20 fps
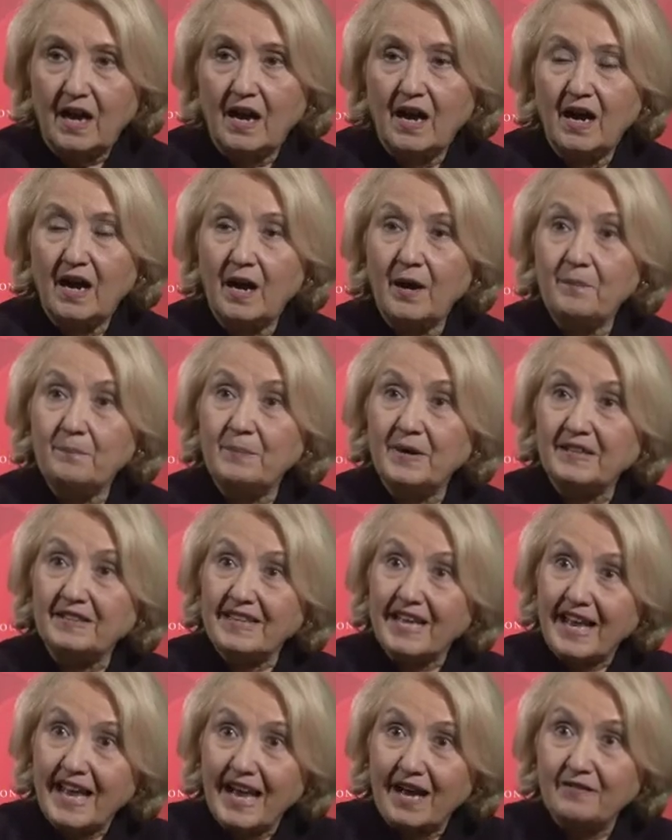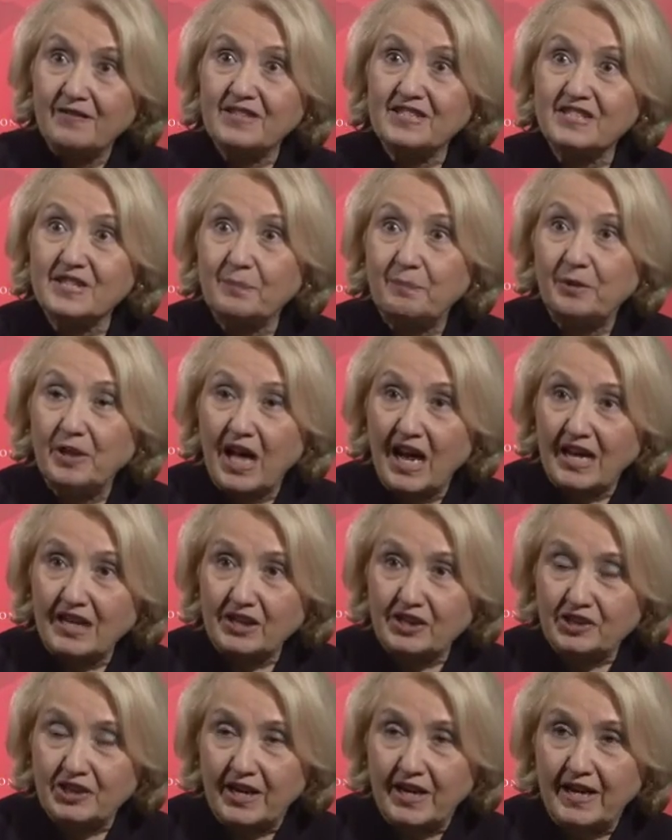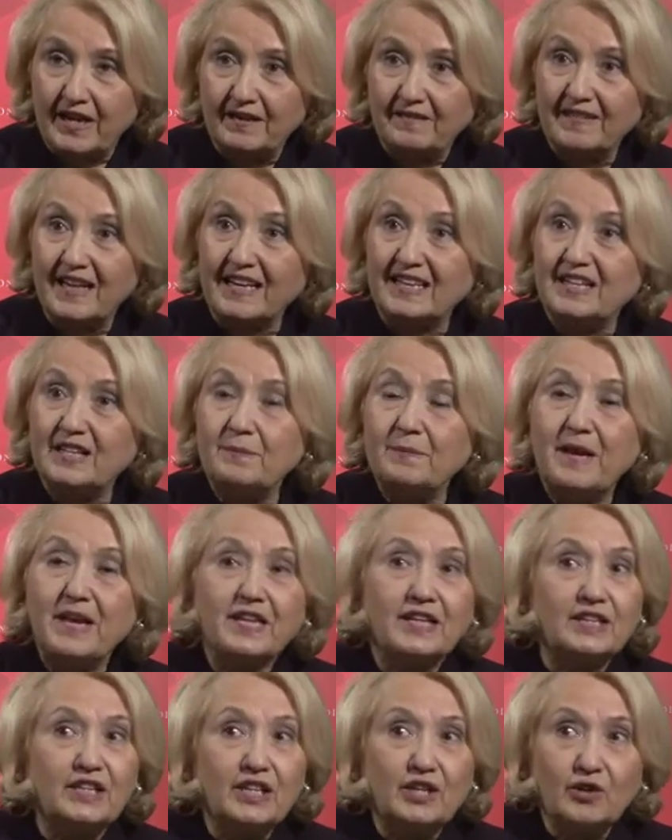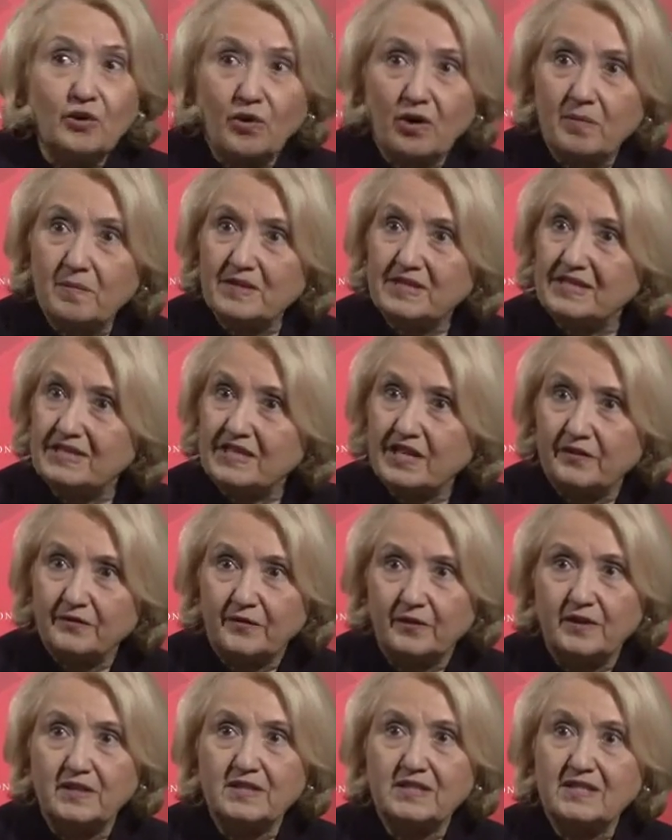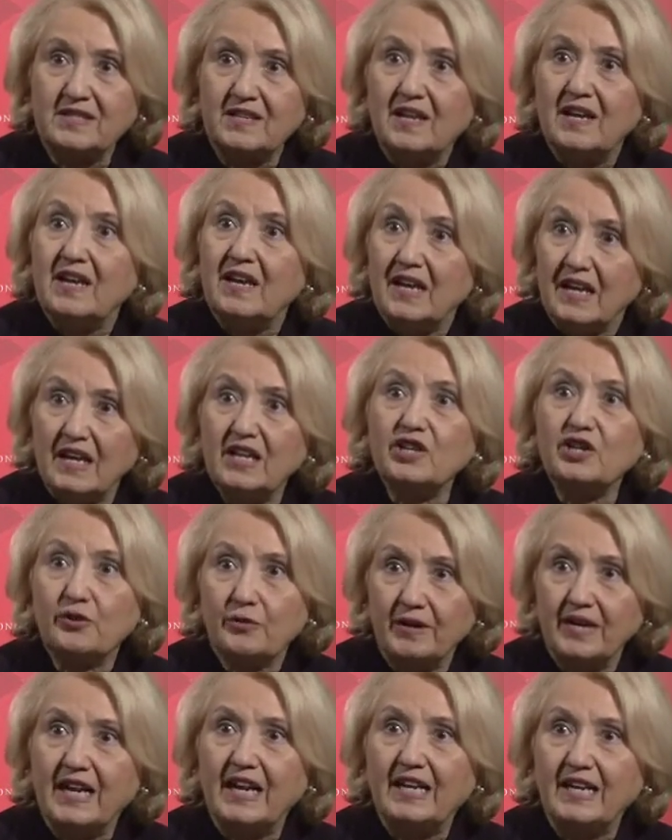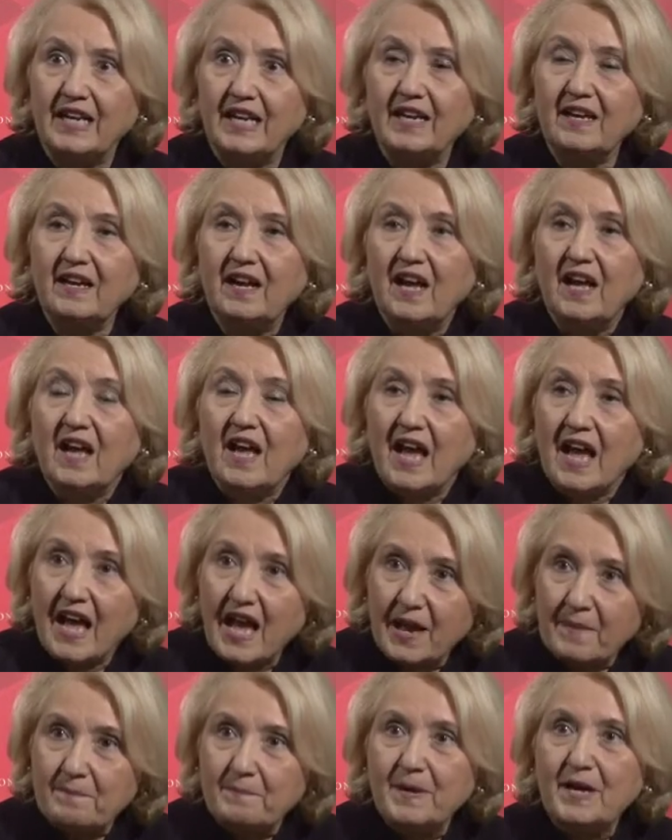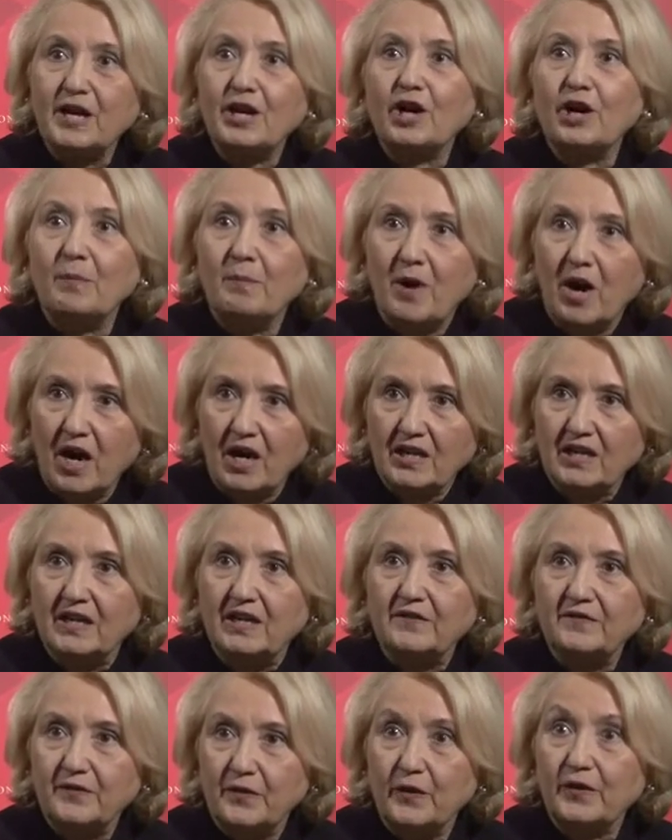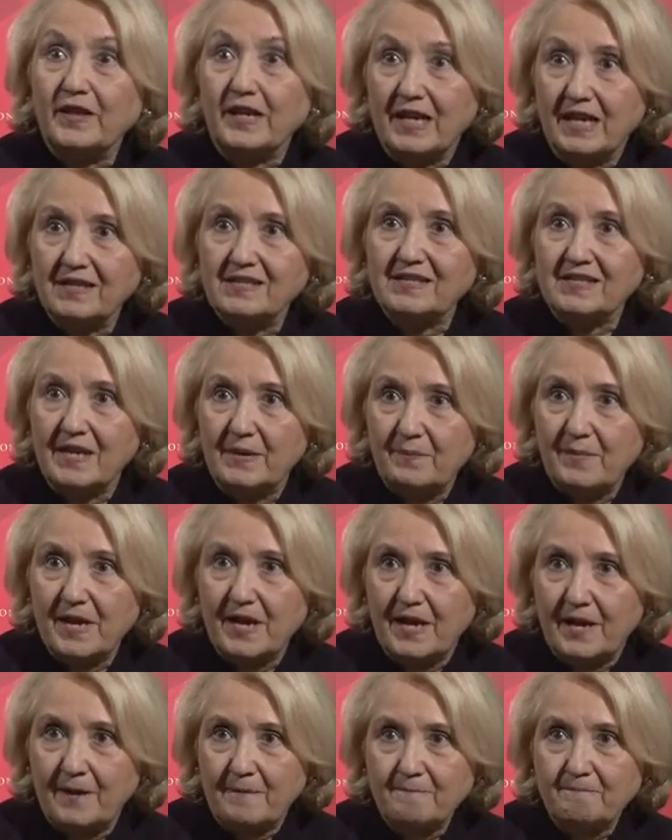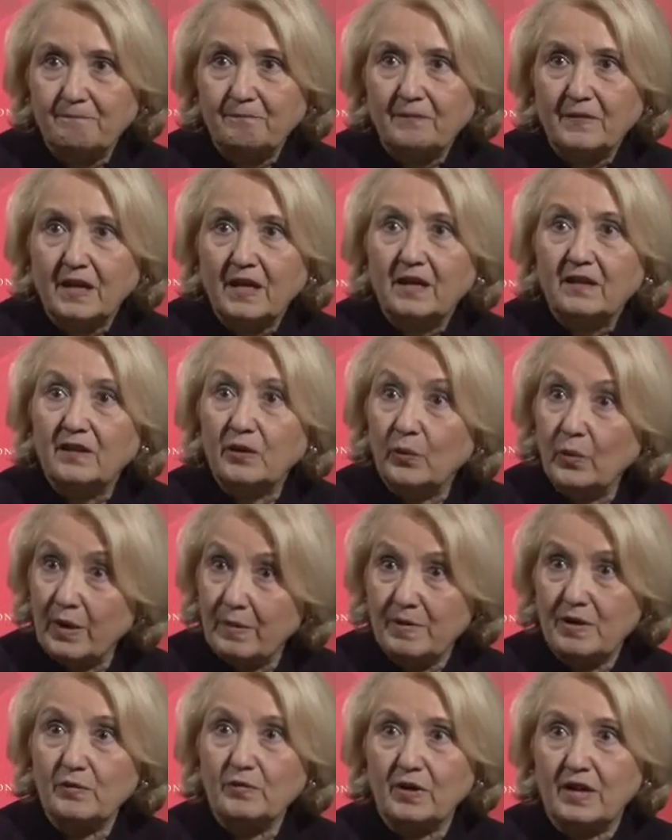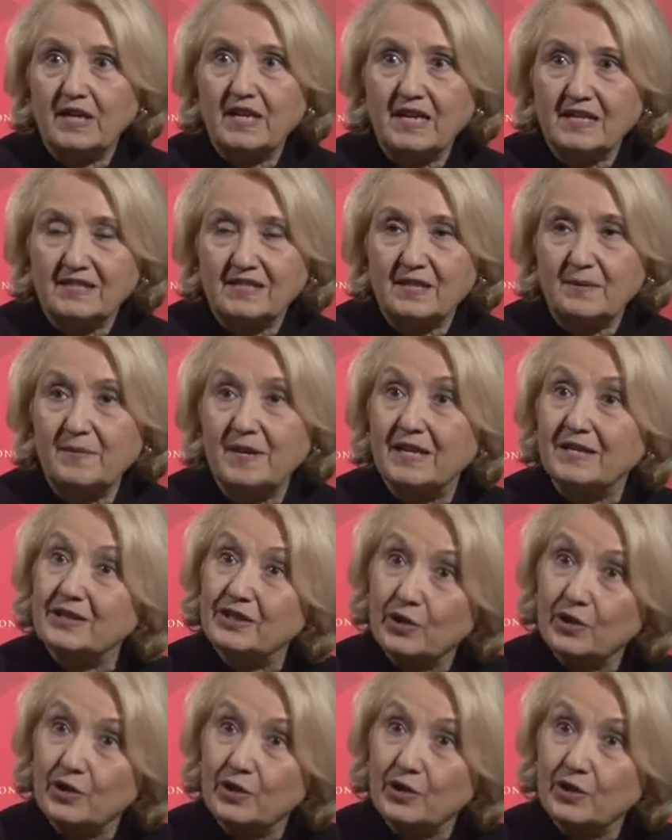But they have a supply chain that can make an enormous difference in creating a bigger market for the SME, the women-run SME.